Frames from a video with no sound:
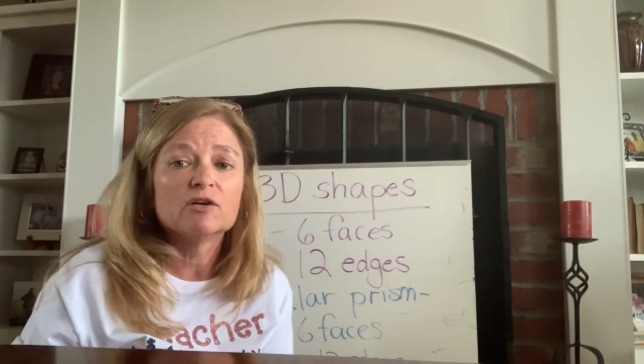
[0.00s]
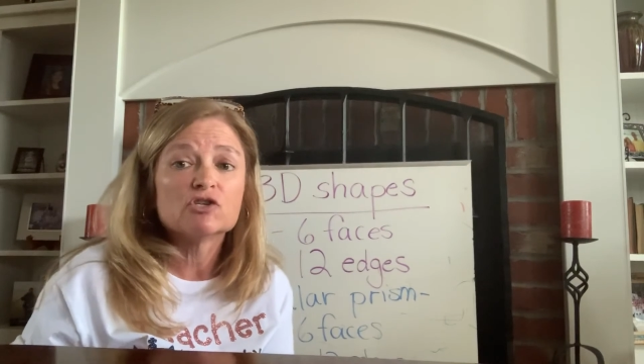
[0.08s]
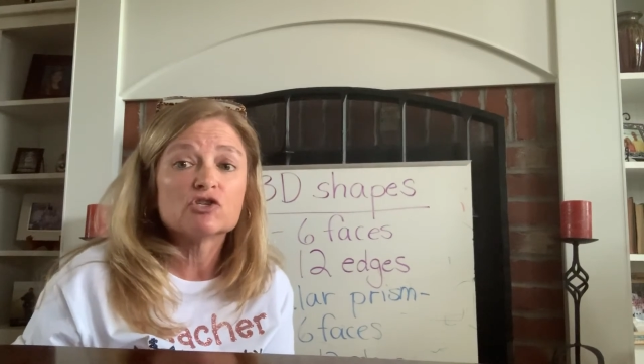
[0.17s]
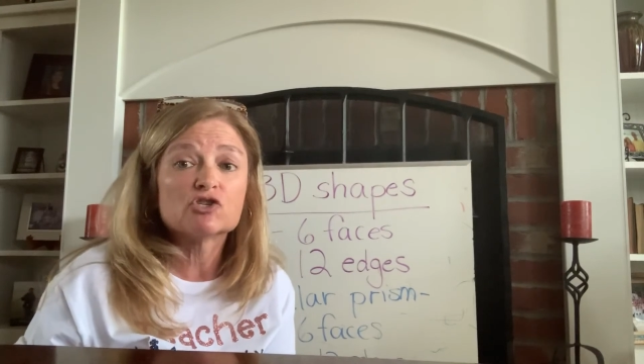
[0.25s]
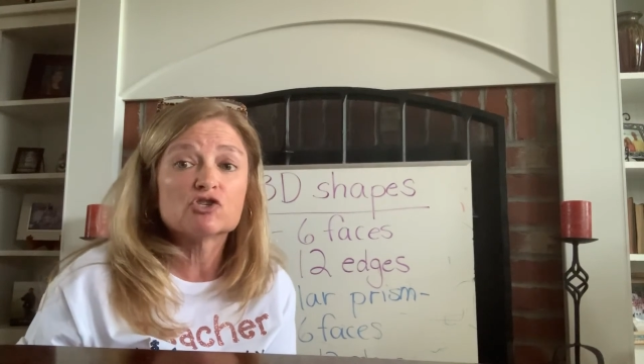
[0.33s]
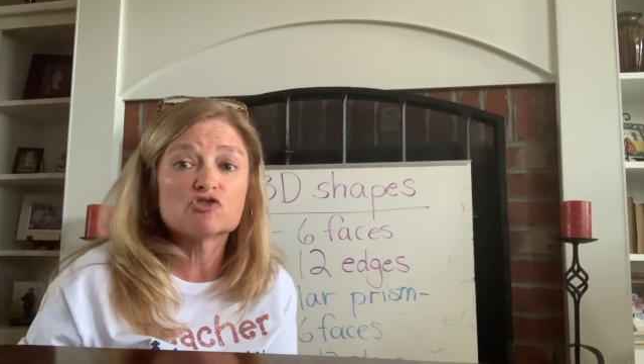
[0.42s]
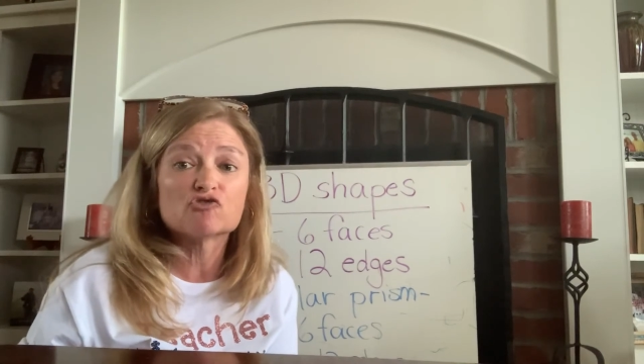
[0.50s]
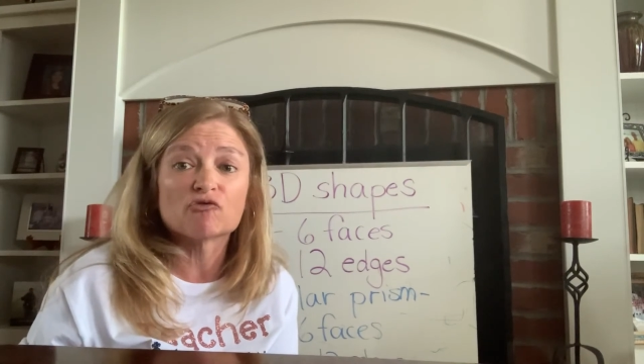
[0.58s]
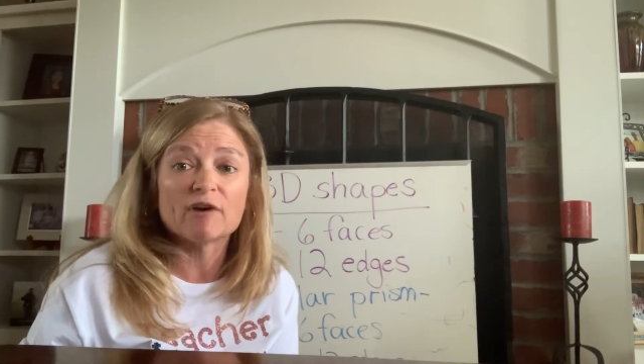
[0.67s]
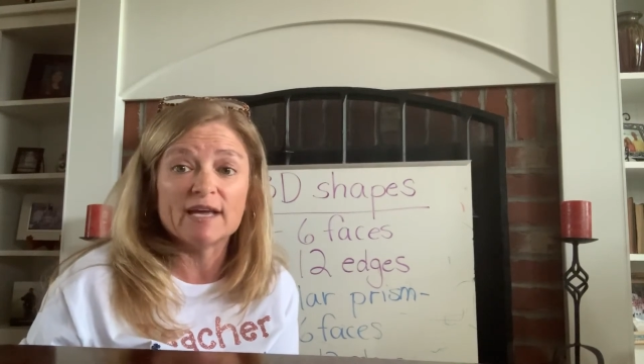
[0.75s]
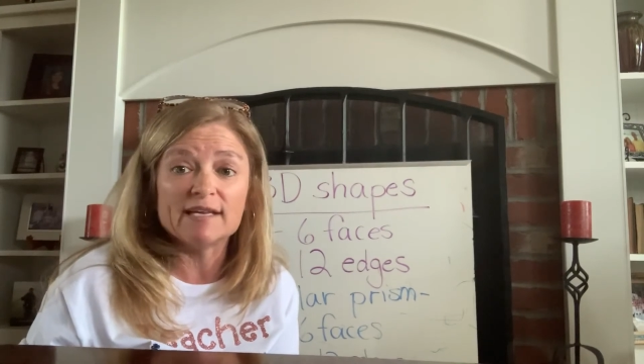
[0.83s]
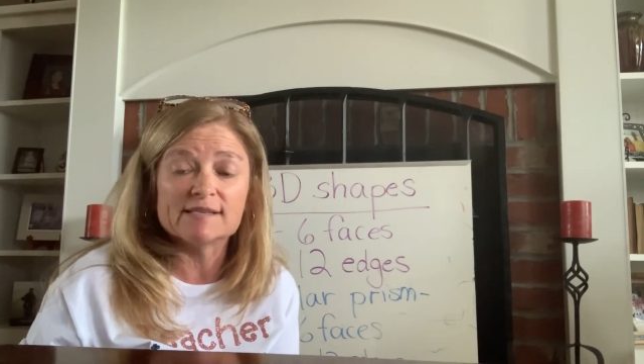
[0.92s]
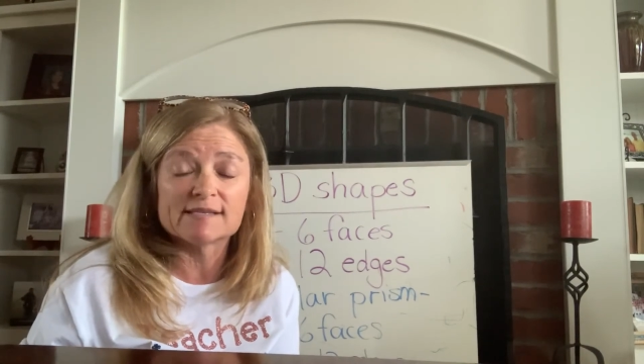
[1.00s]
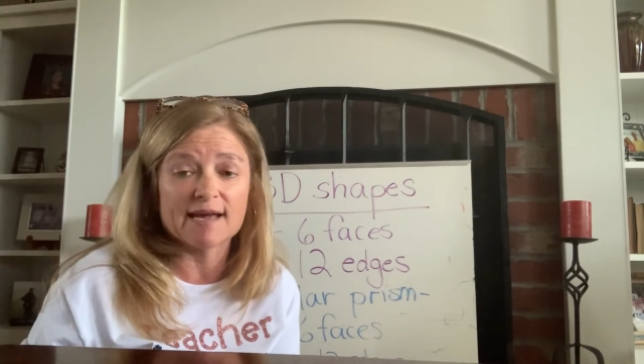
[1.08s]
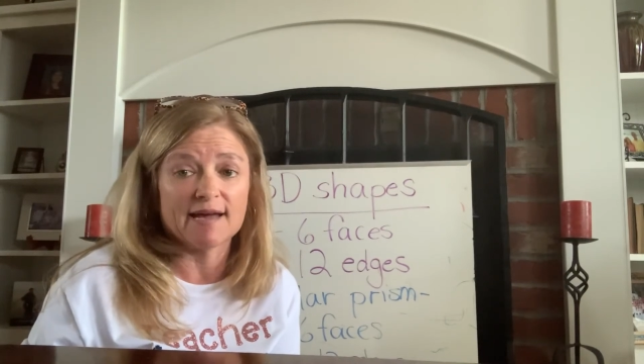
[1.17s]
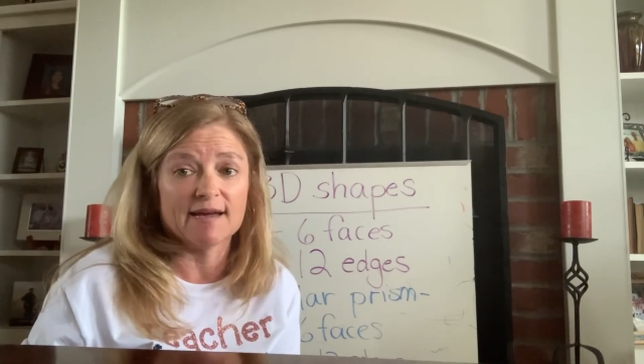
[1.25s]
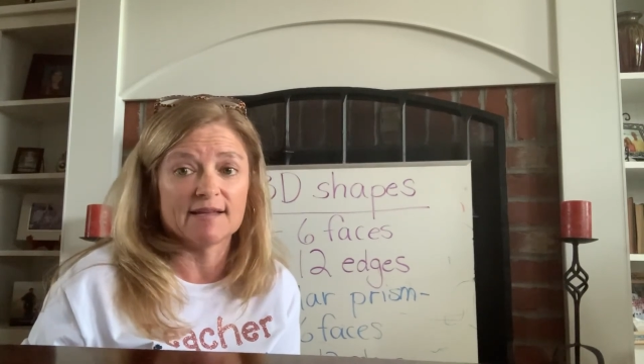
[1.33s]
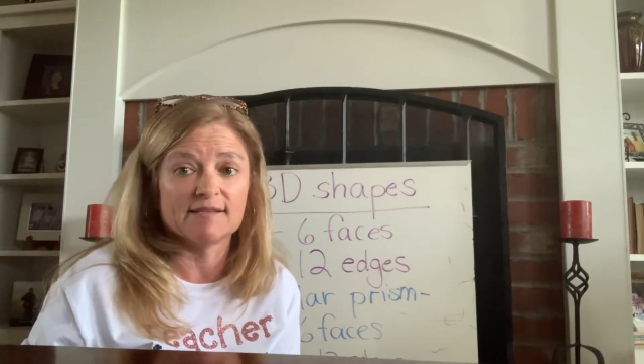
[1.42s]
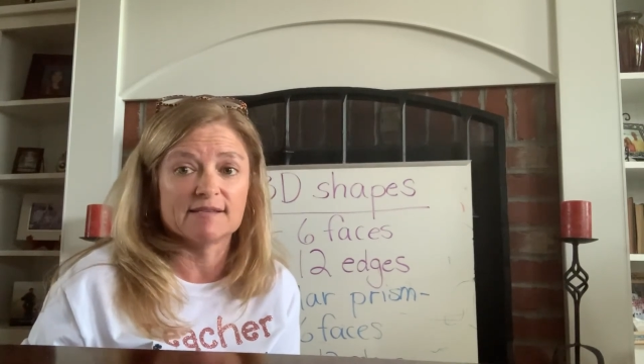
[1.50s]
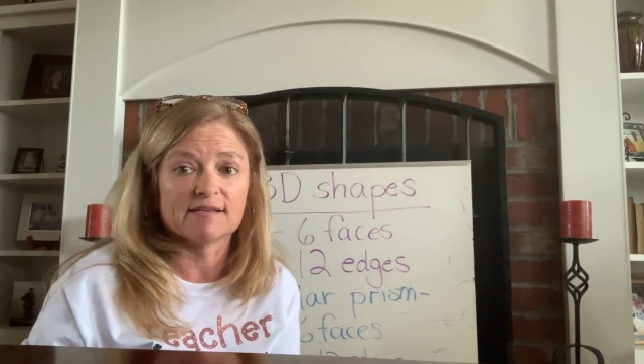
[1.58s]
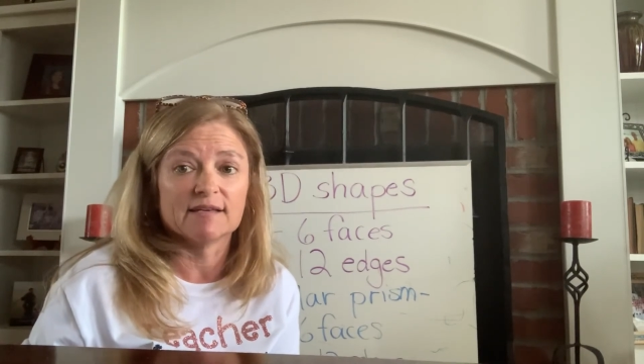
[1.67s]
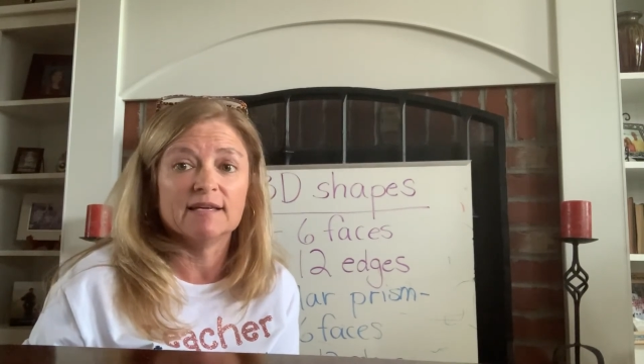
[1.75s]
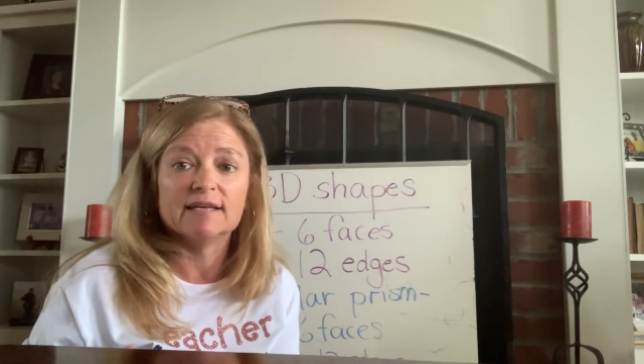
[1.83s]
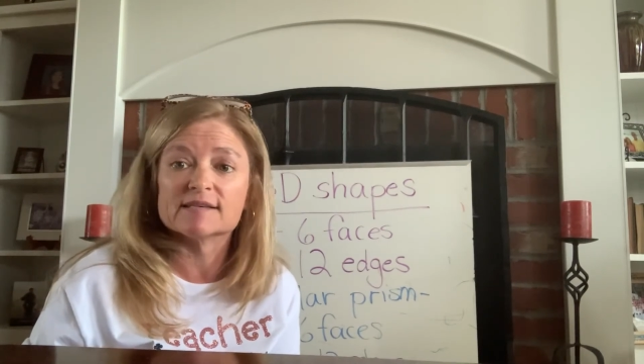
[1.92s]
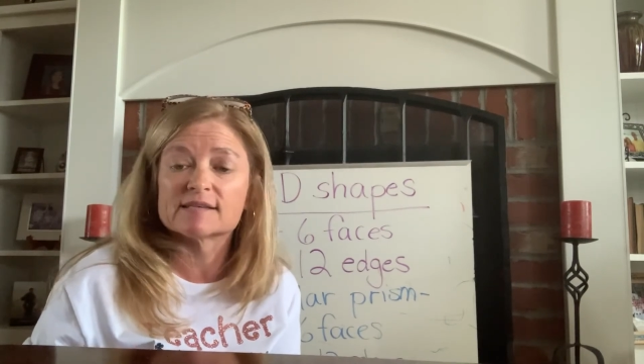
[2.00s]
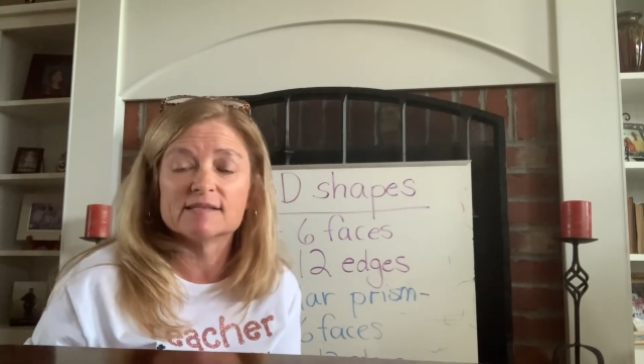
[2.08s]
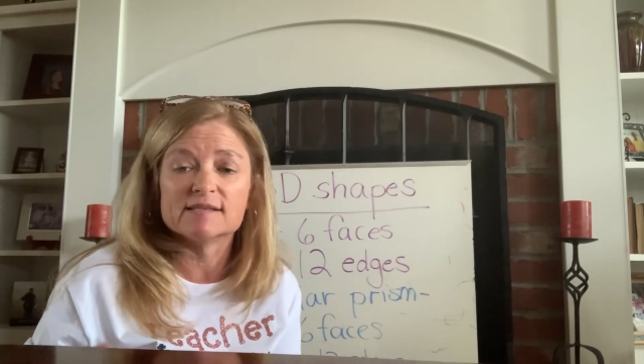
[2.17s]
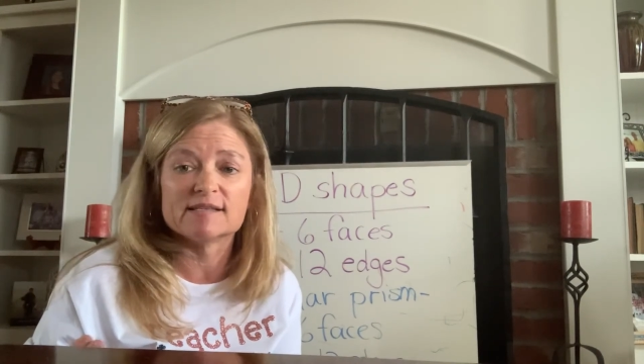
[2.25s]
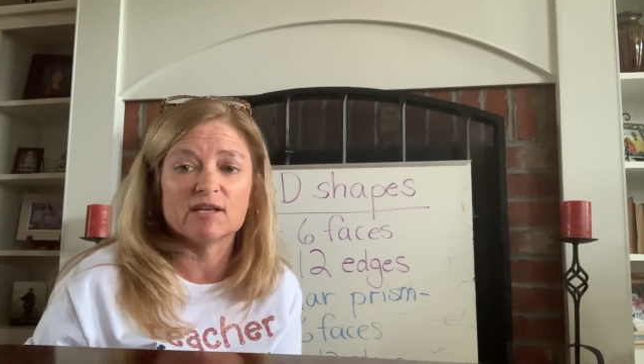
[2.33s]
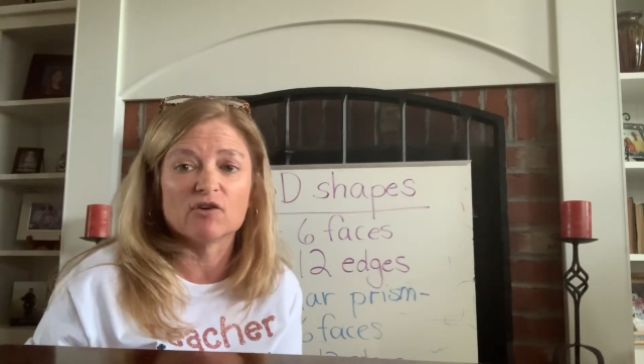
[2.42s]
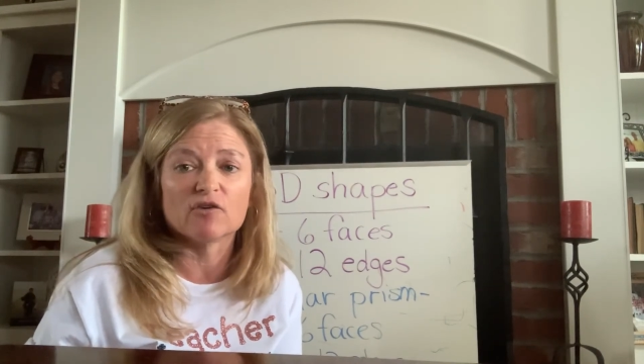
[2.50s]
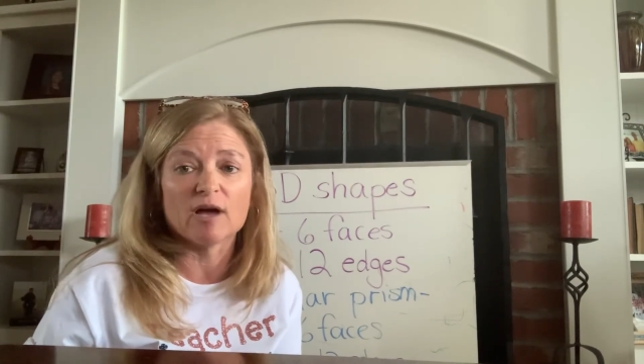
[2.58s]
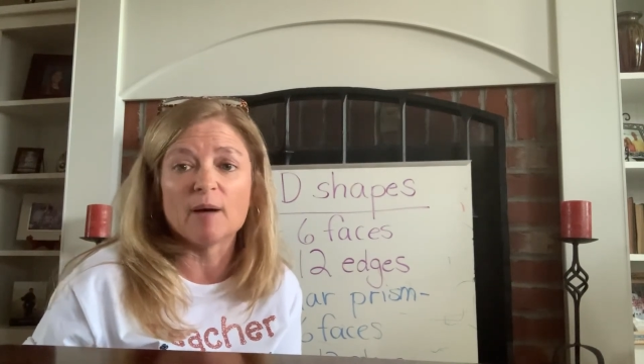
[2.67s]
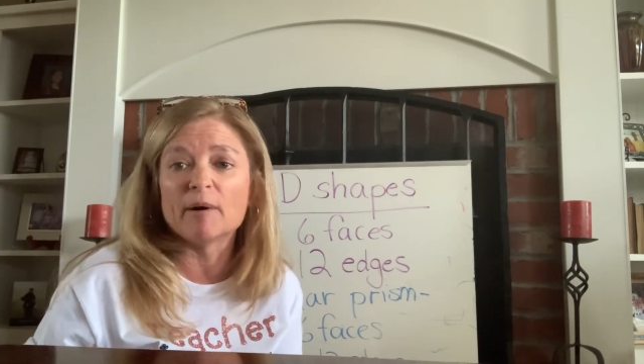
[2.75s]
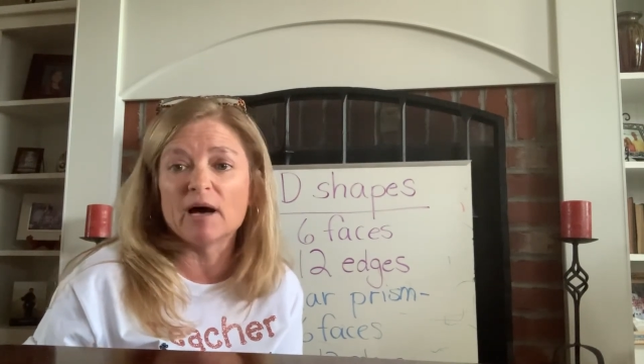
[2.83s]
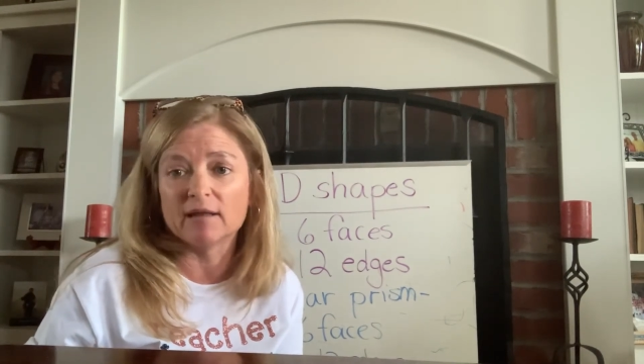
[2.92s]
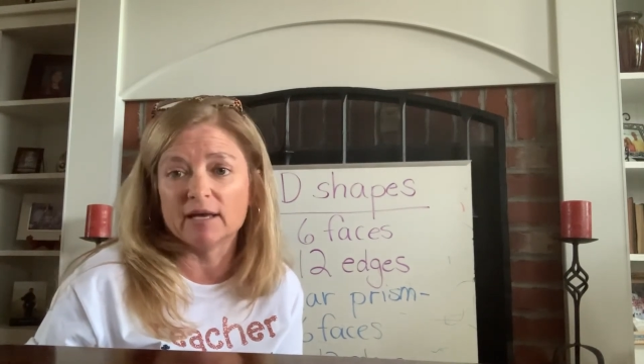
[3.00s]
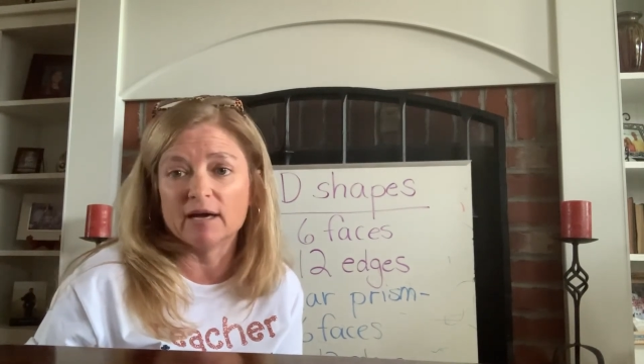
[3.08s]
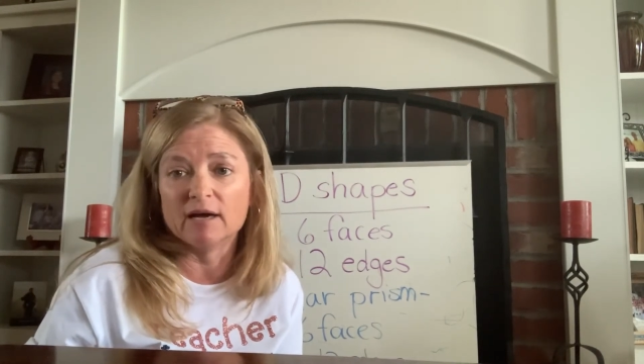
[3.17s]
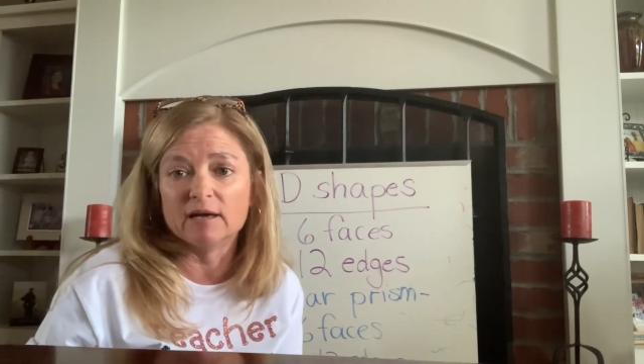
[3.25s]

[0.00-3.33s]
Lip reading: straight sides is considered a polygon.